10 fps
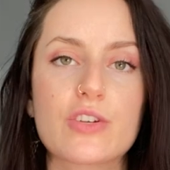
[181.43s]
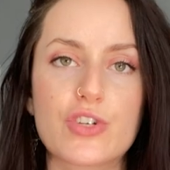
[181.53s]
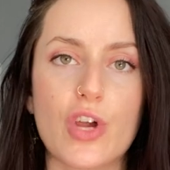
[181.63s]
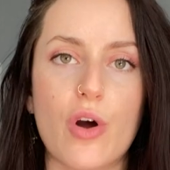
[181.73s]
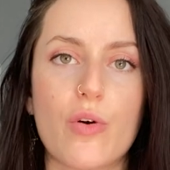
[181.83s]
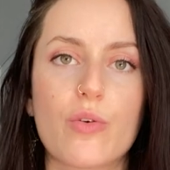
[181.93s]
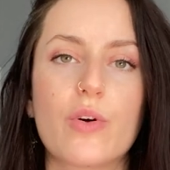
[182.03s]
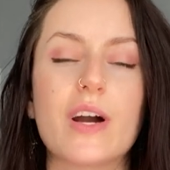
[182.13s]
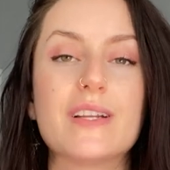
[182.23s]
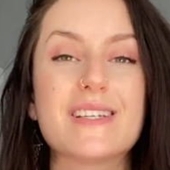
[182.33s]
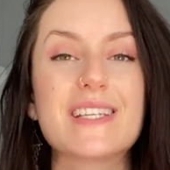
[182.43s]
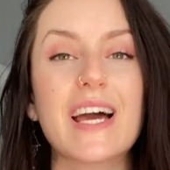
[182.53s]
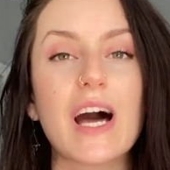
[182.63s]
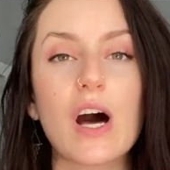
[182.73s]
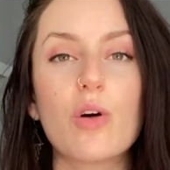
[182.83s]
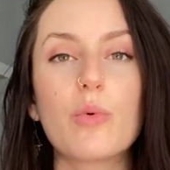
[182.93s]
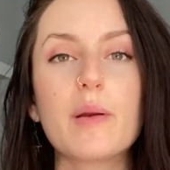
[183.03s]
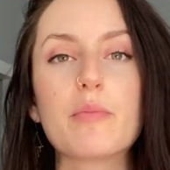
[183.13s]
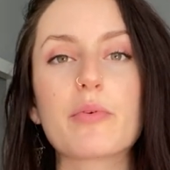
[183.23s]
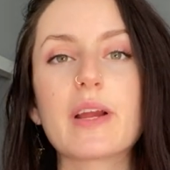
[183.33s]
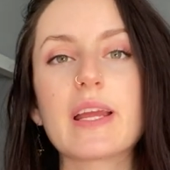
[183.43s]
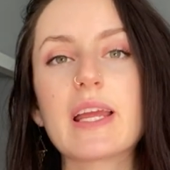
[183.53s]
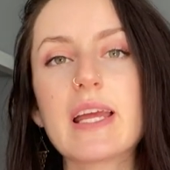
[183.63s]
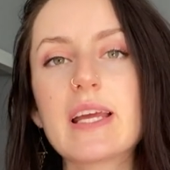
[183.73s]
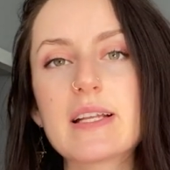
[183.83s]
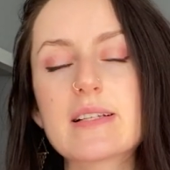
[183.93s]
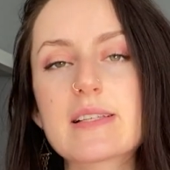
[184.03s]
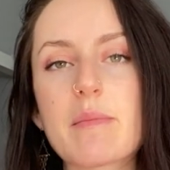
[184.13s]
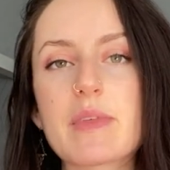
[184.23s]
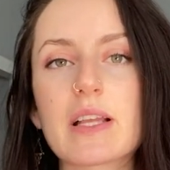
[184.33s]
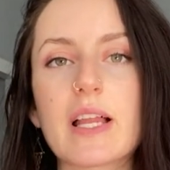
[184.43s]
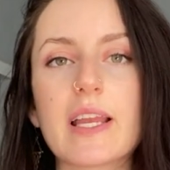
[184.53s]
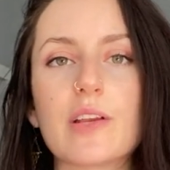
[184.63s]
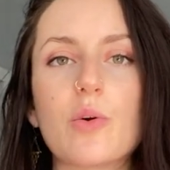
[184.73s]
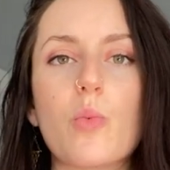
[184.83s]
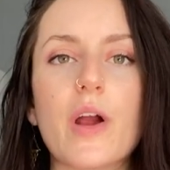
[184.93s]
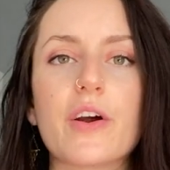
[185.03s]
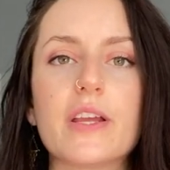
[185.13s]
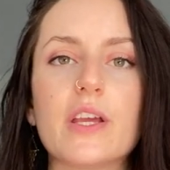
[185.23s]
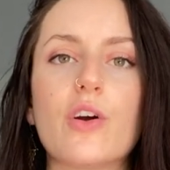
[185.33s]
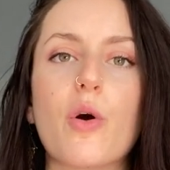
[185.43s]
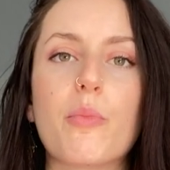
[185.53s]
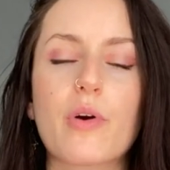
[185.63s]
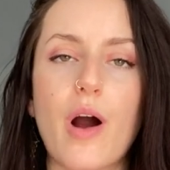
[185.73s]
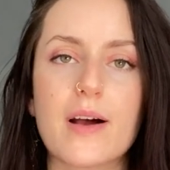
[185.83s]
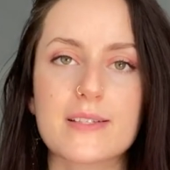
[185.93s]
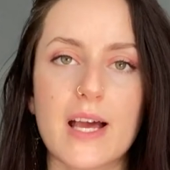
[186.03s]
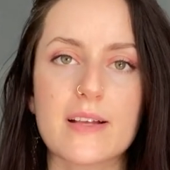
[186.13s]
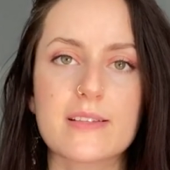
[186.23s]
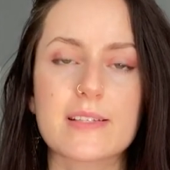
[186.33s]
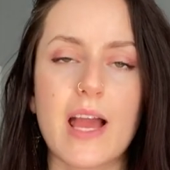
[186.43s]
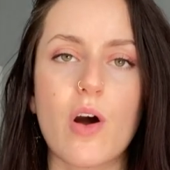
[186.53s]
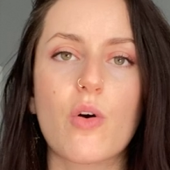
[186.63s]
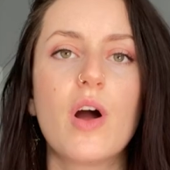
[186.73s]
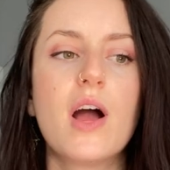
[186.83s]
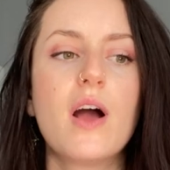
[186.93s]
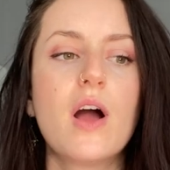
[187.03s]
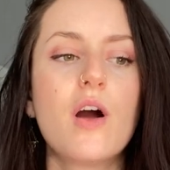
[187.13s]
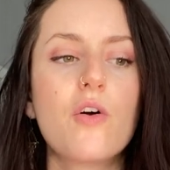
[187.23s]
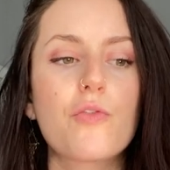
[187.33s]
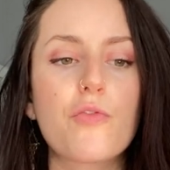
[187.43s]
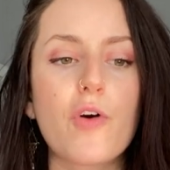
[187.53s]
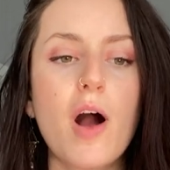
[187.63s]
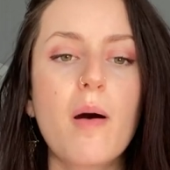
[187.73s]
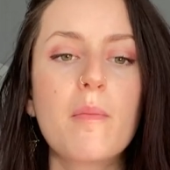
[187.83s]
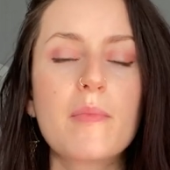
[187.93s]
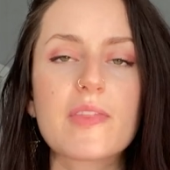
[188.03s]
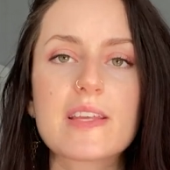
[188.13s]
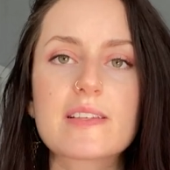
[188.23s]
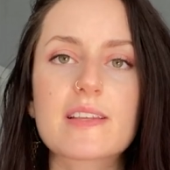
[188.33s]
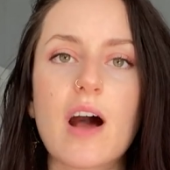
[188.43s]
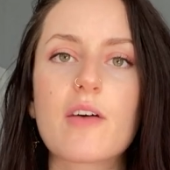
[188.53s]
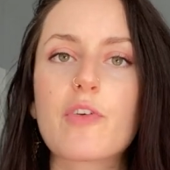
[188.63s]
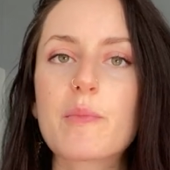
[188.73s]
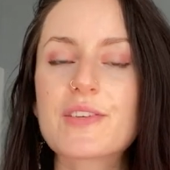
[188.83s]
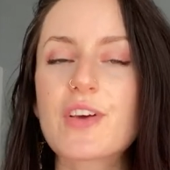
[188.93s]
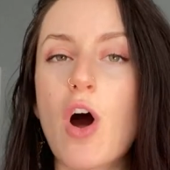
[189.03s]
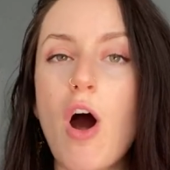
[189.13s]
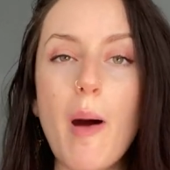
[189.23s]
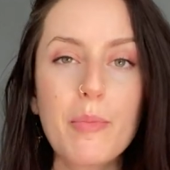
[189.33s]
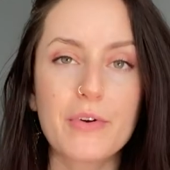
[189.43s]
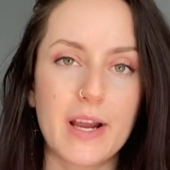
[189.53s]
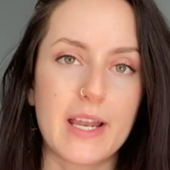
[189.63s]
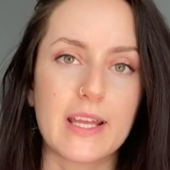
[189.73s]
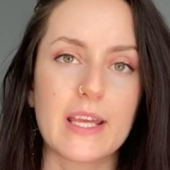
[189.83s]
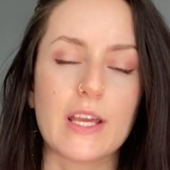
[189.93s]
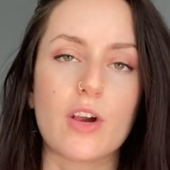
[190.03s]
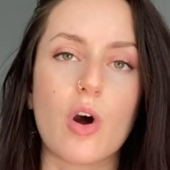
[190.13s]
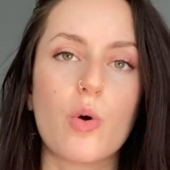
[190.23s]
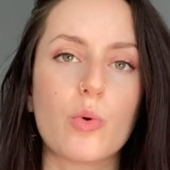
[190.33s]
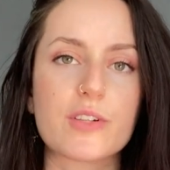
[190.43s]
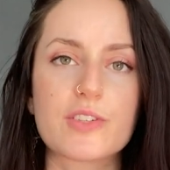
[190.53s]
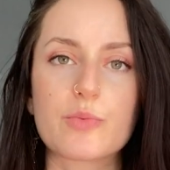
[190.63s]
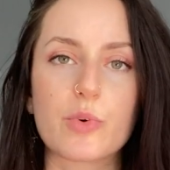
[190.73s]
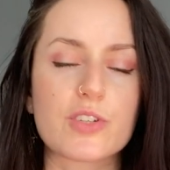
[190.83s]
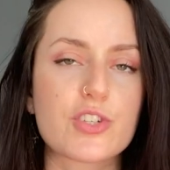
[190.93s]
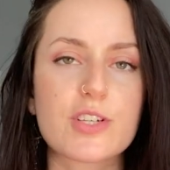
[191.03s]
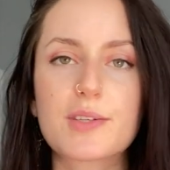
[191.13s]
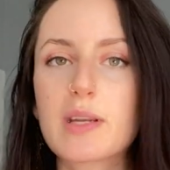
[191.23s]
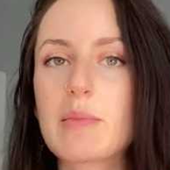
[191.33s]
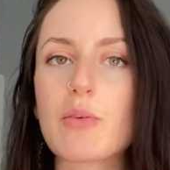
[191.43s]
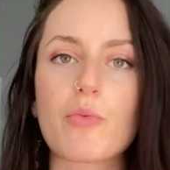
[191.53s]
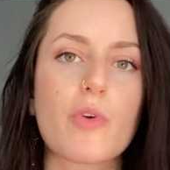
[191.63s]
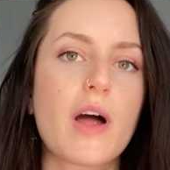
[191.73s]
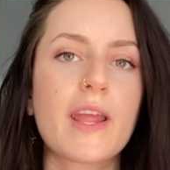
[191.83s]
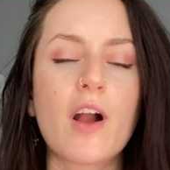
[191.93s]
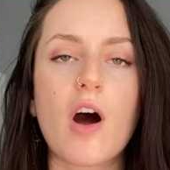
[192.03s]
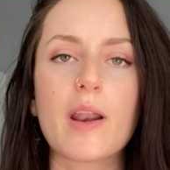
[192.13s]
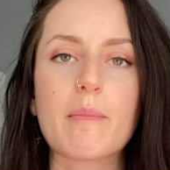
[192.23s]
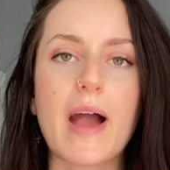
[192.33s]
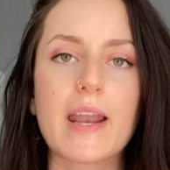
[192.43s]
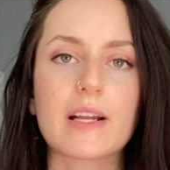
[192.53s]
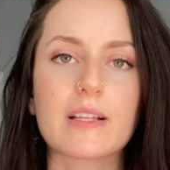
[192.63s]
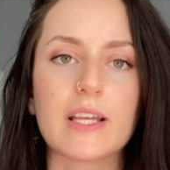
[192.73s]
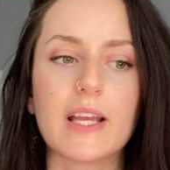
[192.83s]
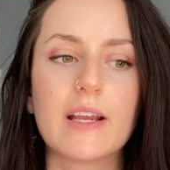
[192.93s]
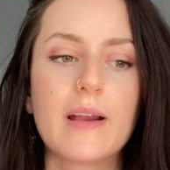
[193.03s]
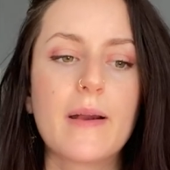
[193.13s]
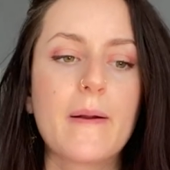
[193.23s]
the show until we bring in something like an aware ego process. Now, from these from this operating ego, what's what's just going to be running automatically,